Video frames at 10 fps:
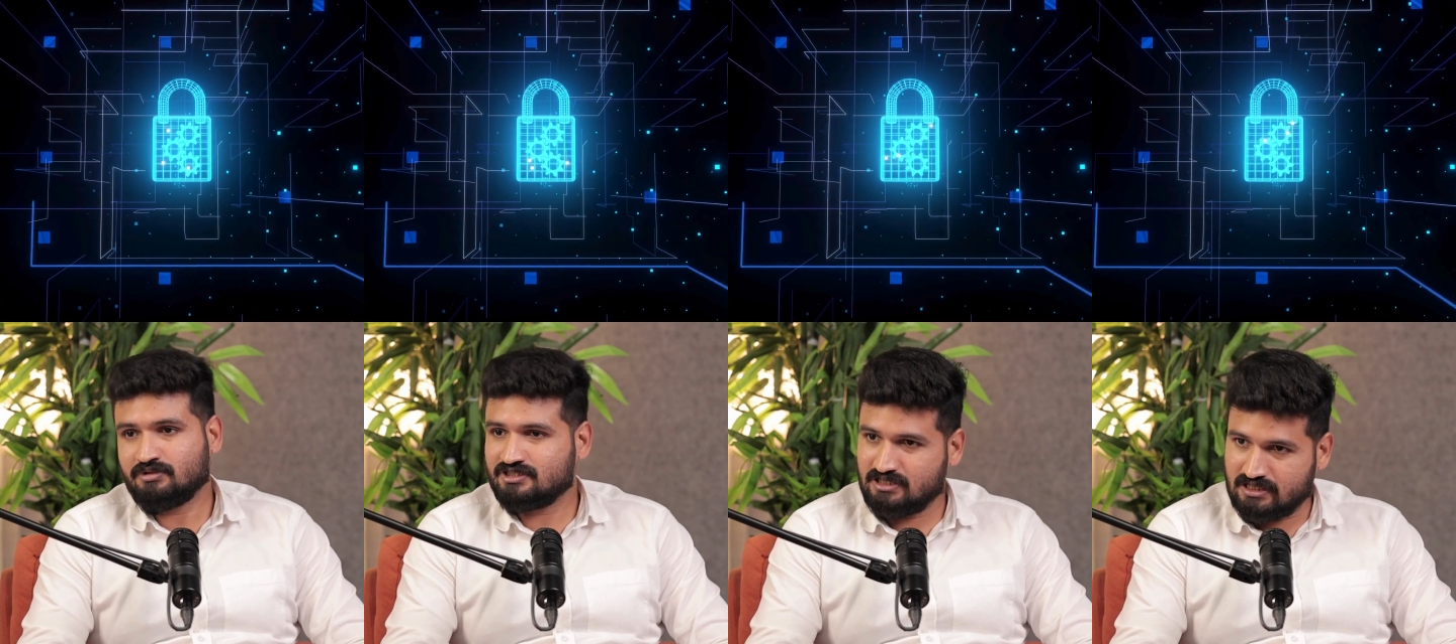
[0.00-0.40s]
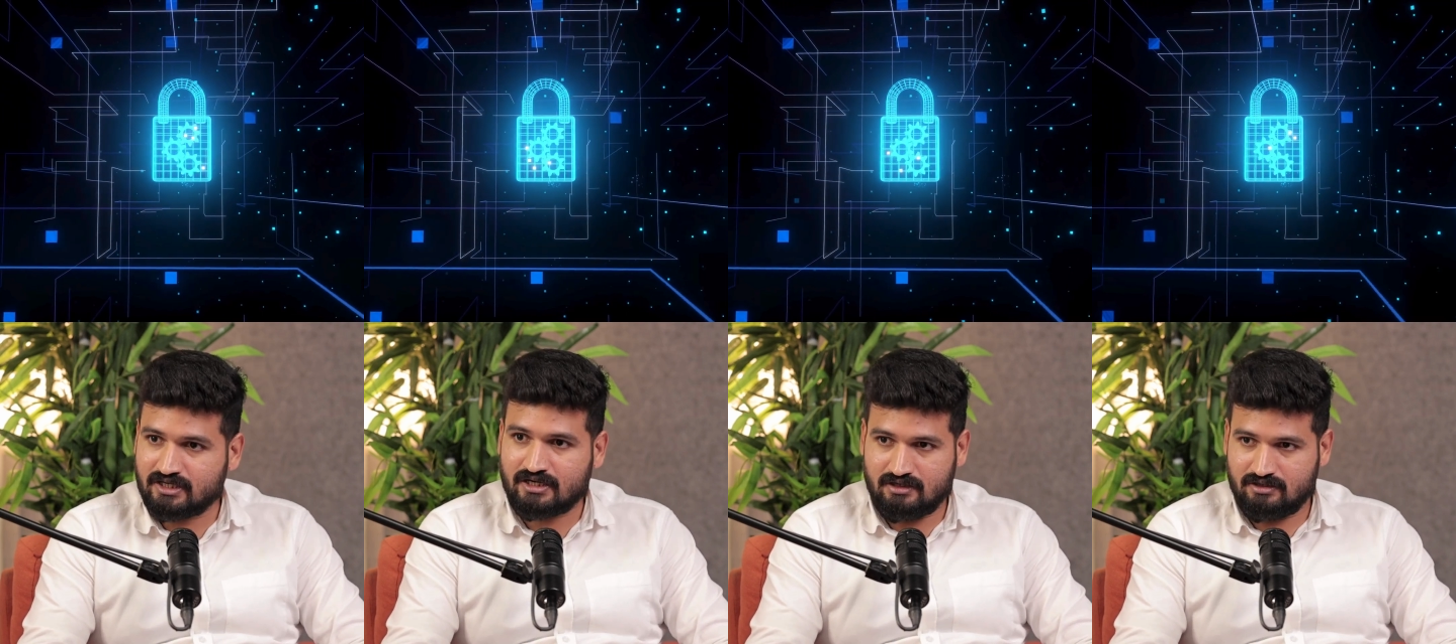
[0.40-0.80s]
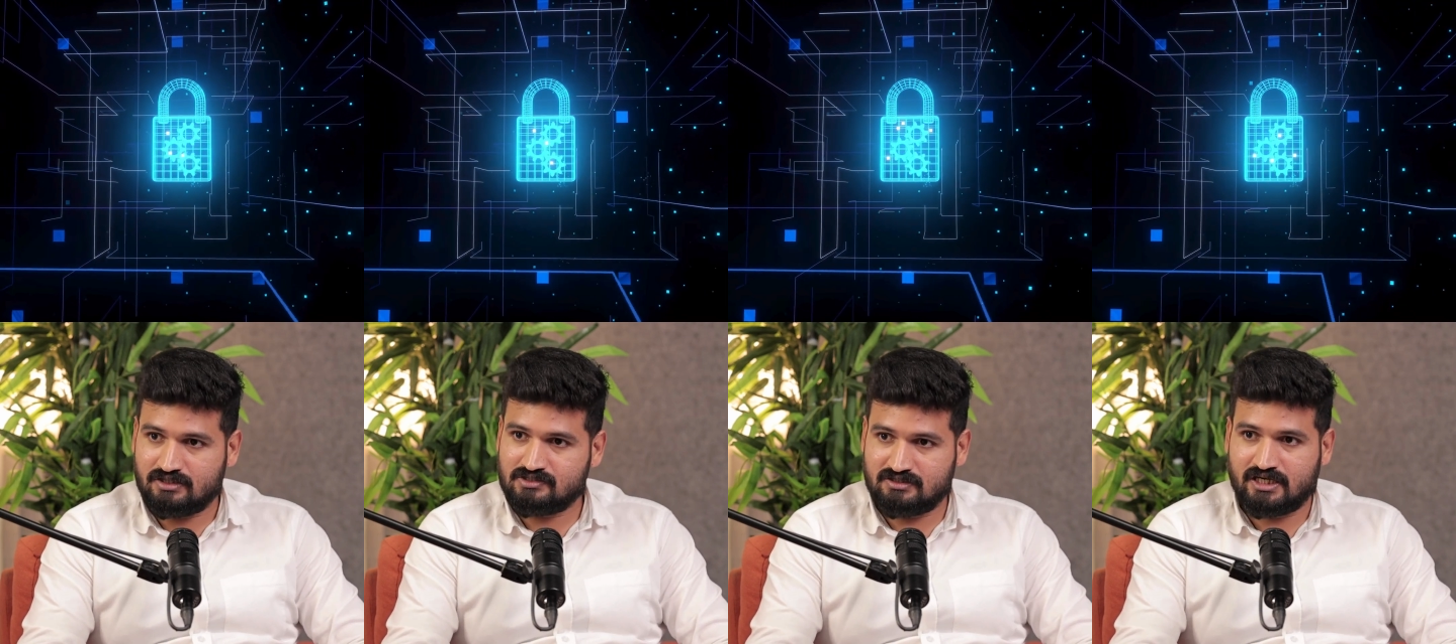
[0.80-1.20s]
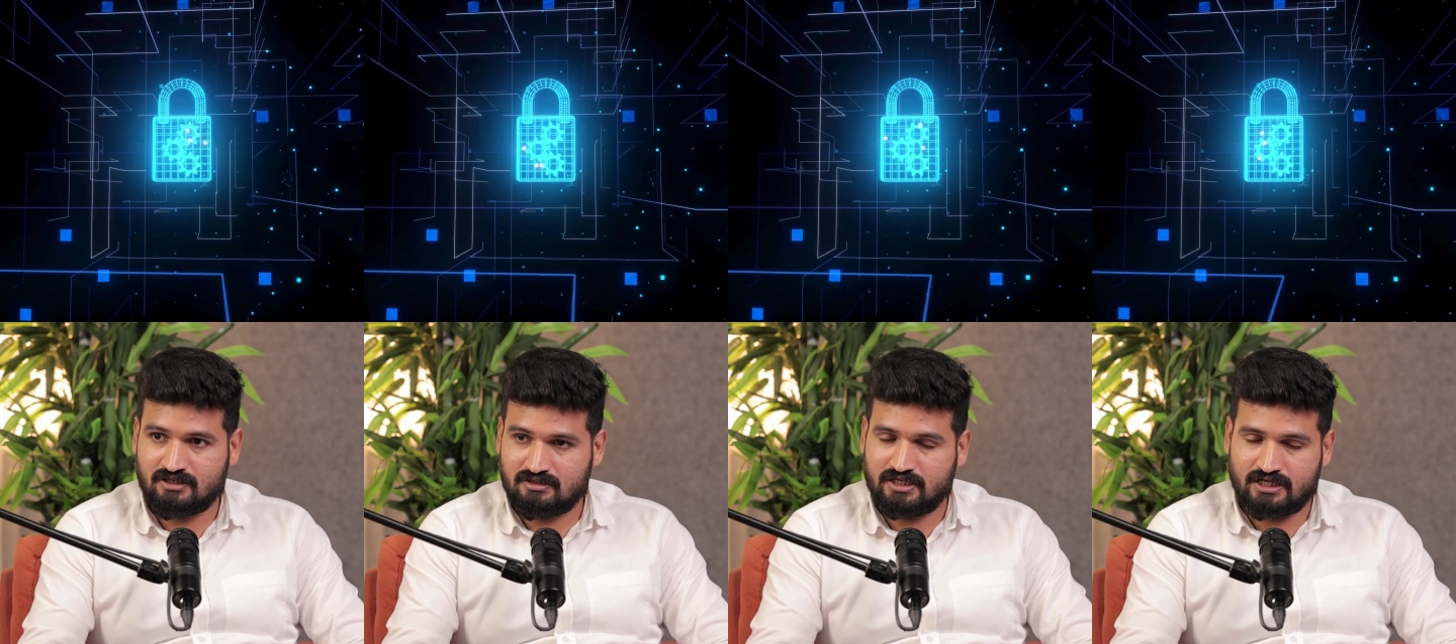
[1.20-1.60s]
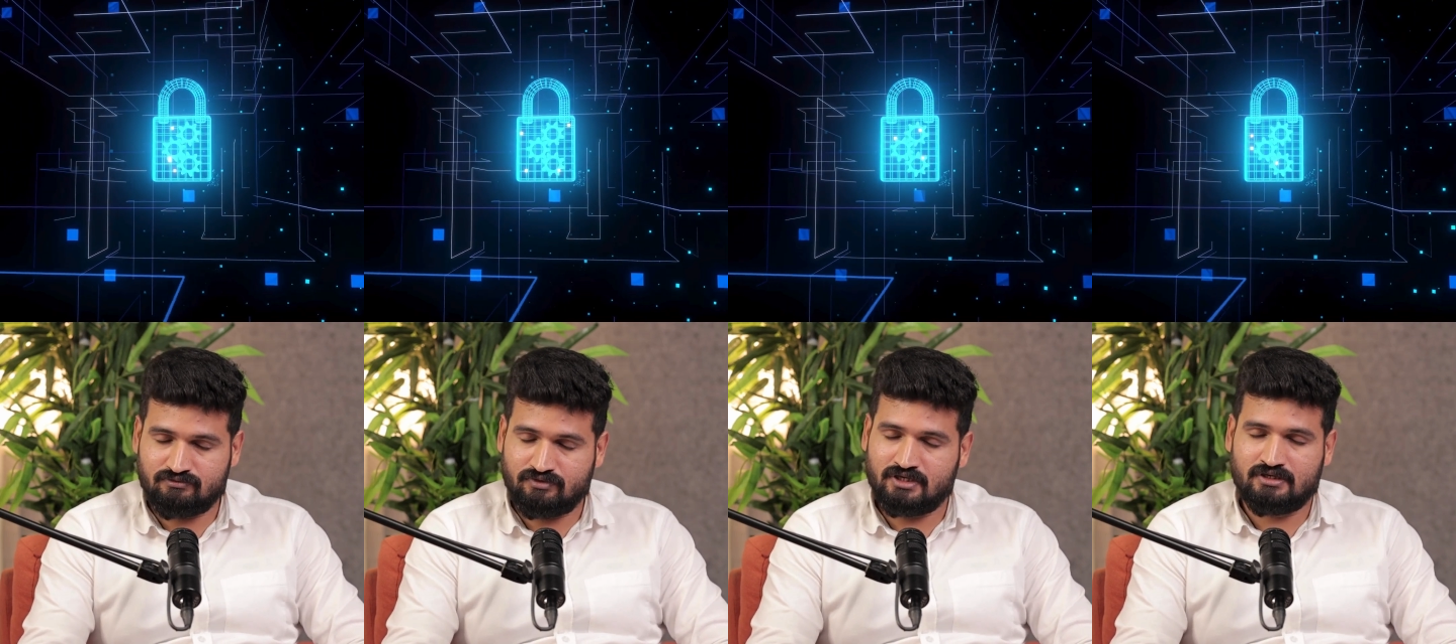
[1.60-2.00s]
but still there are risks that
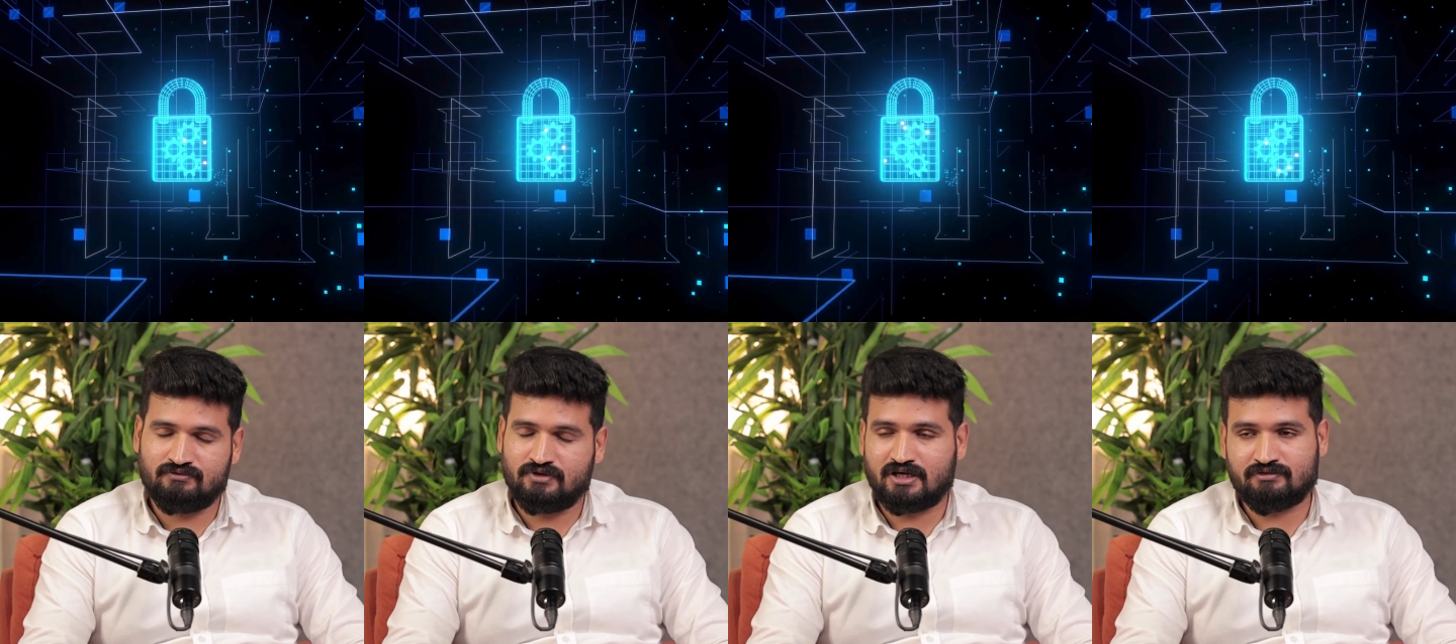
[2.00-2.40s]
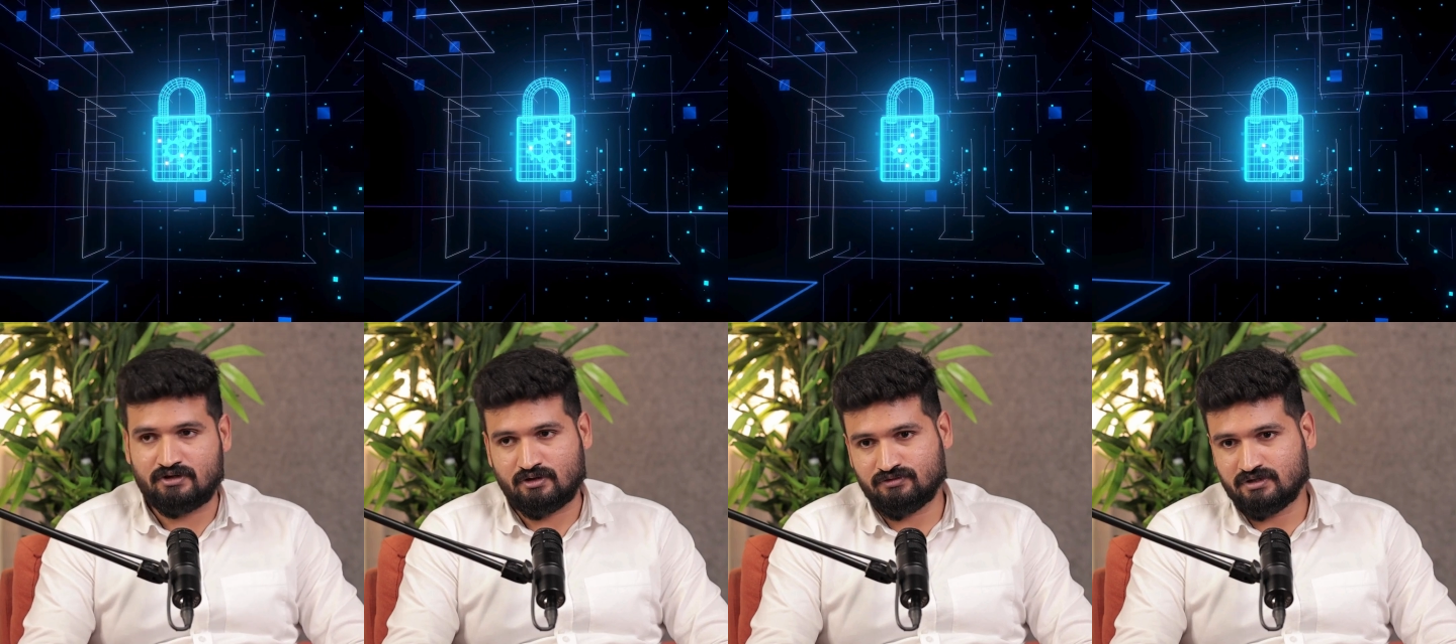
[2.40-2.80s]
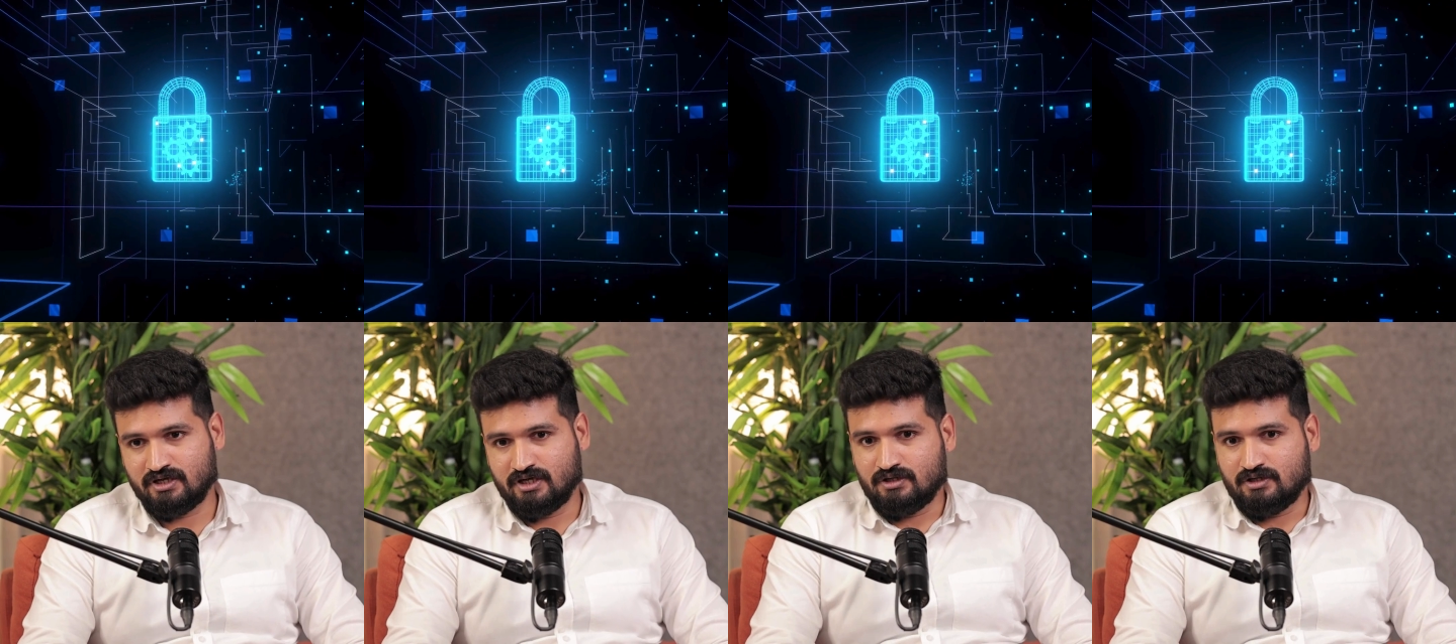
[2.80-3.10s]
we are aware of it.